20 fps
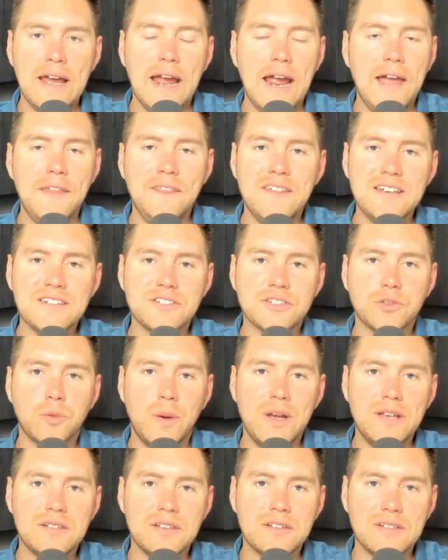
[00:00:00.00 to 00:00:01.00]
And this
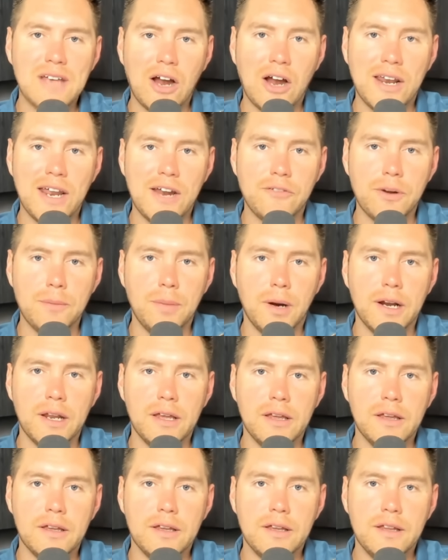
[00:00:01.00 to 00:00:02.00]
squeezes out
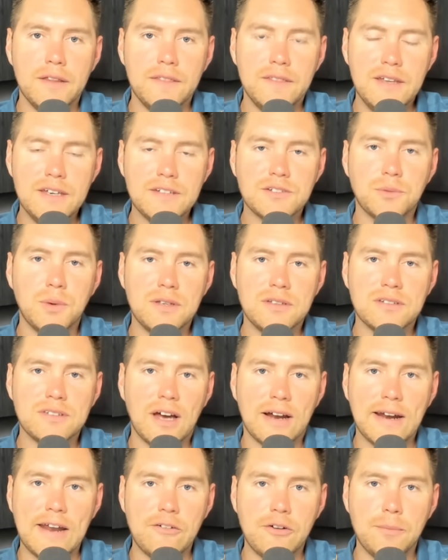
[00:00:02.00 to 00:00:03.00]
everybody. This squeezes
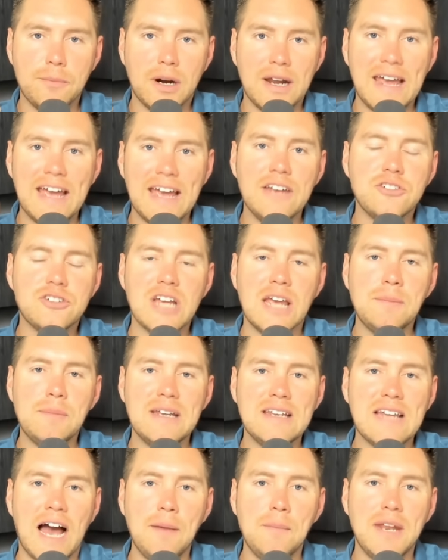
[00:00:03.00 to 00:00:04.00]
out everybody. And Jamie
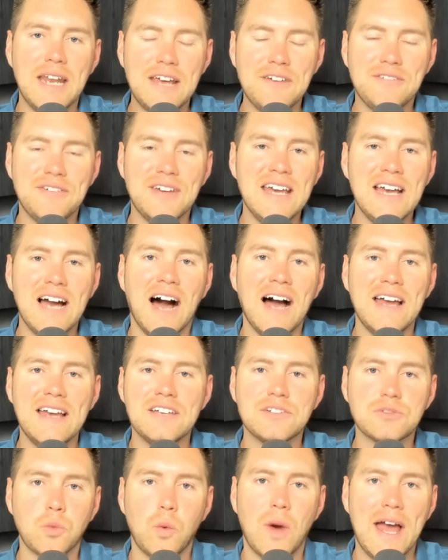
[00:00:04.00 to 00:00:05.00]
Dimon, if he got
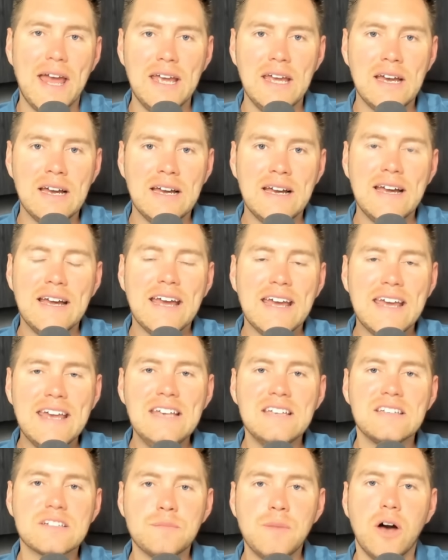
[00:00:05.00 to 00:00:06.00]
his way,
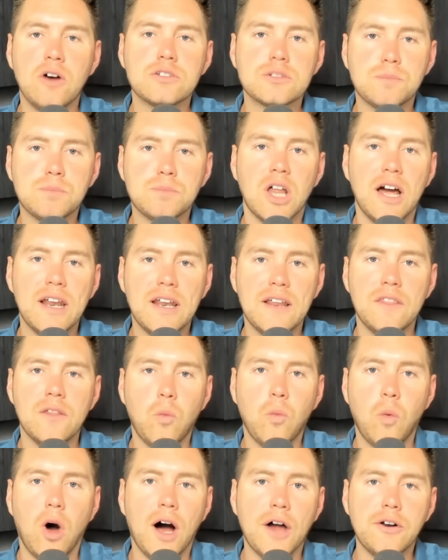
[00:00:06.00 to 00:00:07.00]
he smells blood in the
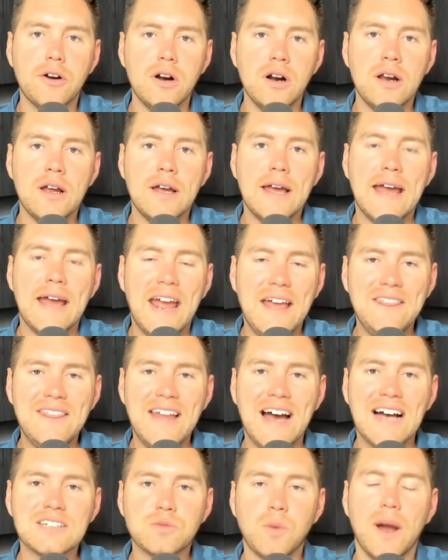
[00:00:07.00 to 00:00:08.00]
water. And
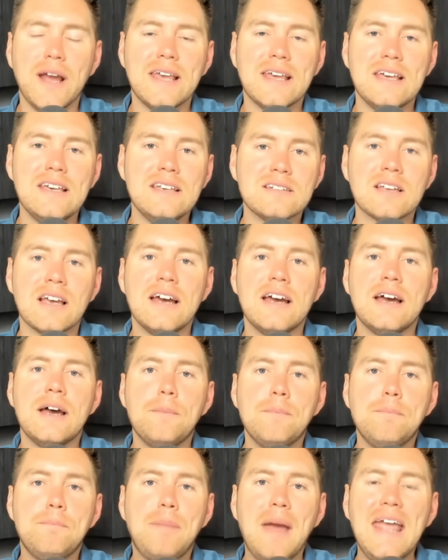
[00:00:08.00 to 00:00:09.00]
that's why he's
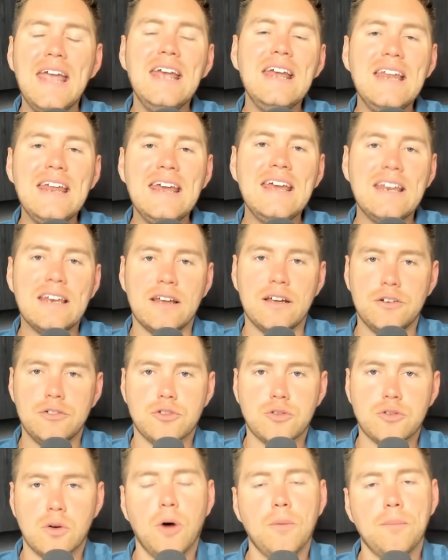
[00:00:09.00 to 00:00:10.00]
baiting
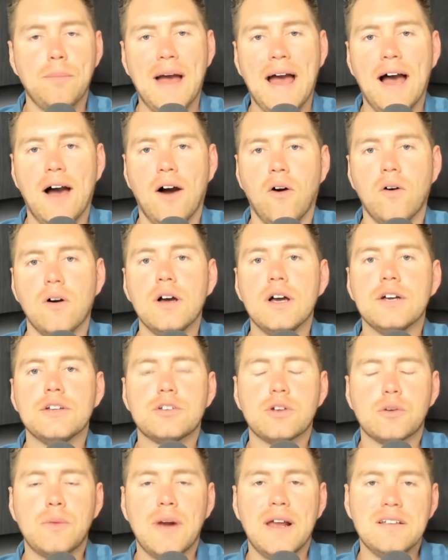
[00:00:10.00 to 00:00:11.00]
Jerome Powell
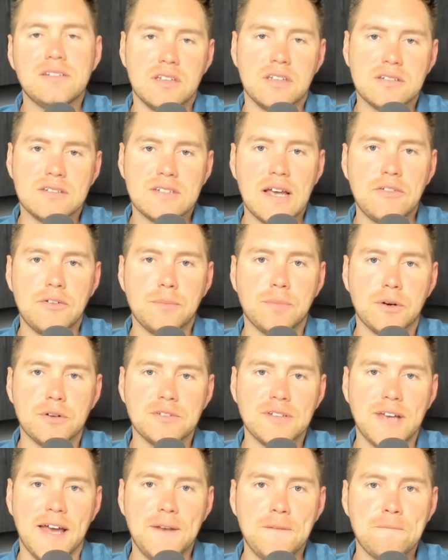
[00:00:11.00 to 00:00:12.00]
to raise to
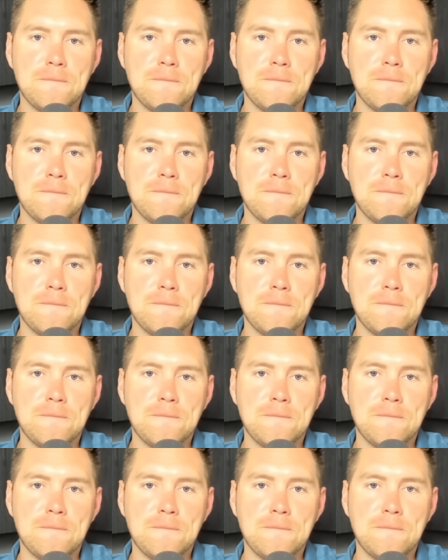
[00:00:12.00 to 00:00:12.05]
7%.